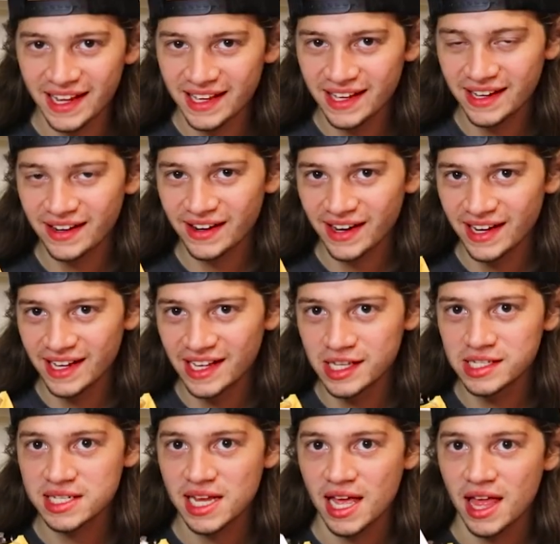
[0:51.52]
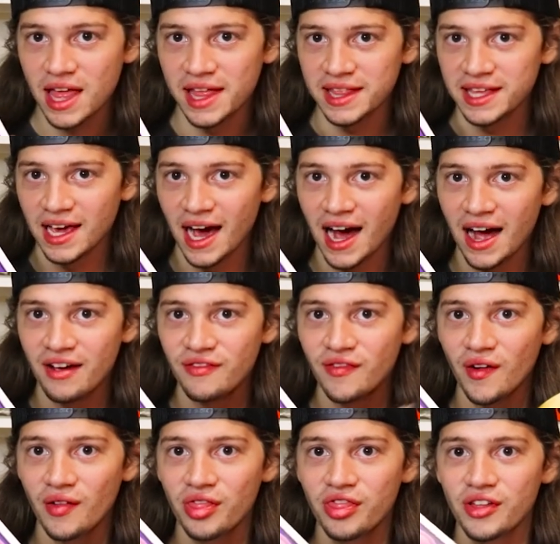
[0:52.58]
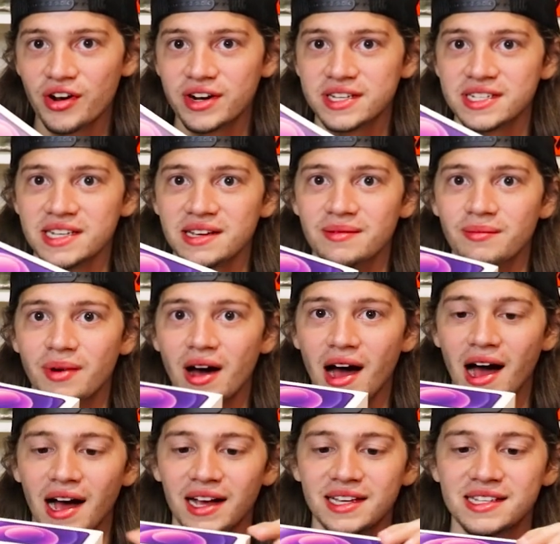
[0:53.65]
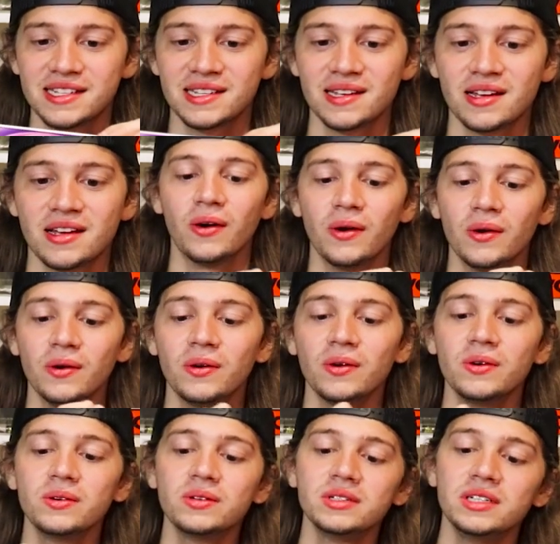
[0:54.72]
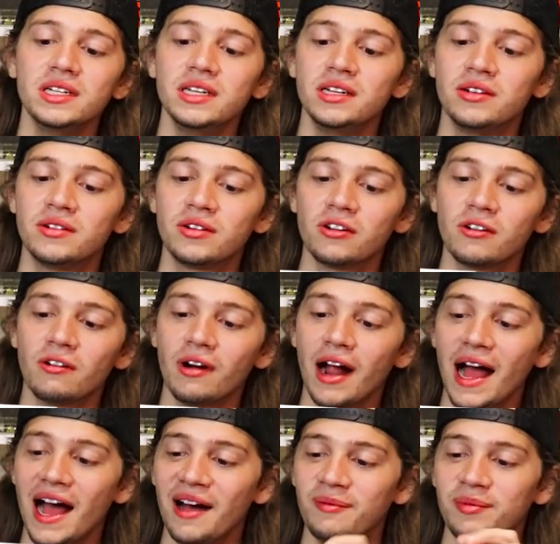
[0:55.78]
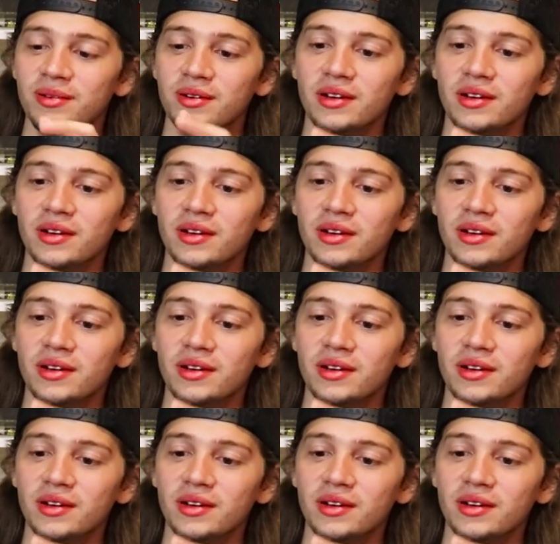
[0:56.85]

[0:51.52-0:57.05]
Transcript: And here is the iPhone 13 box. Holy crap.